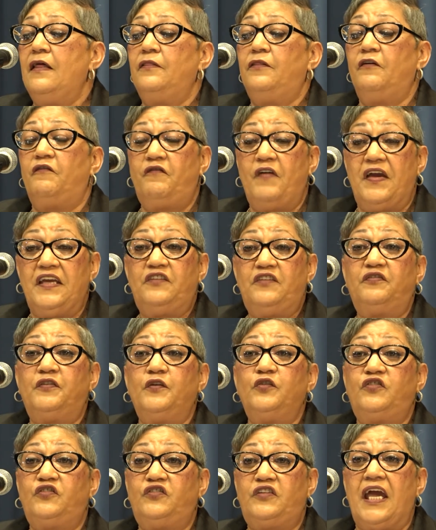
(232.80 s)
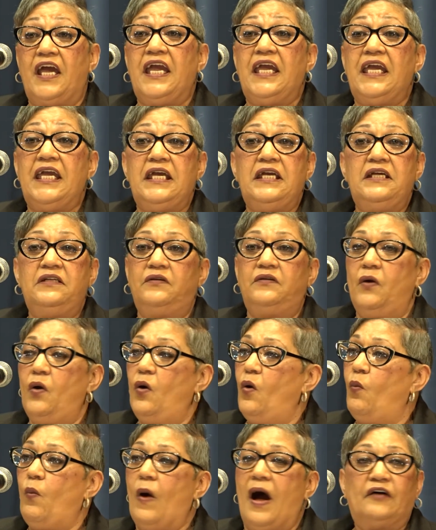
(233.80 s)
The faithful stayed
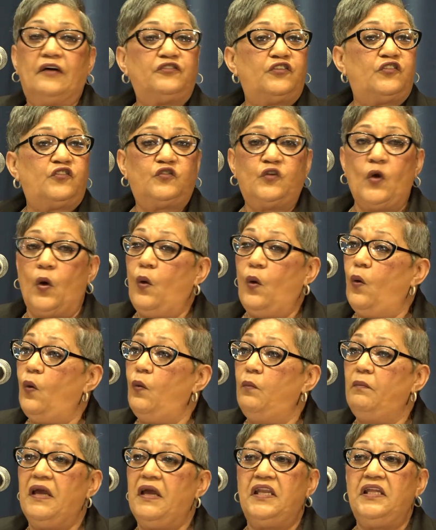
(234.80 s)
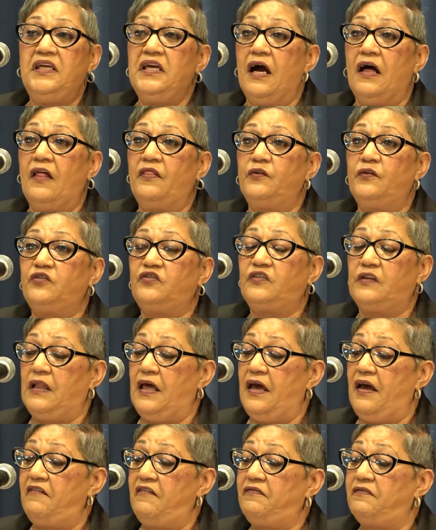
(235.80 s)
while so many others
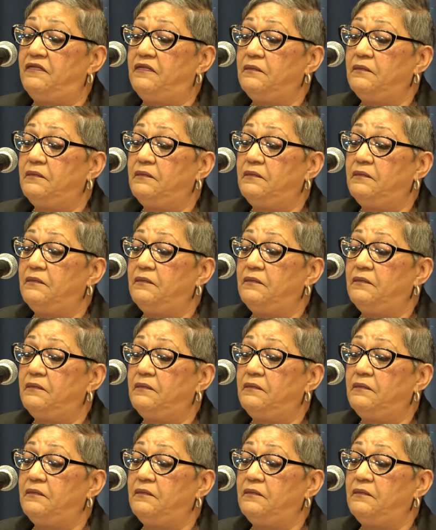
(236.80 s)
left.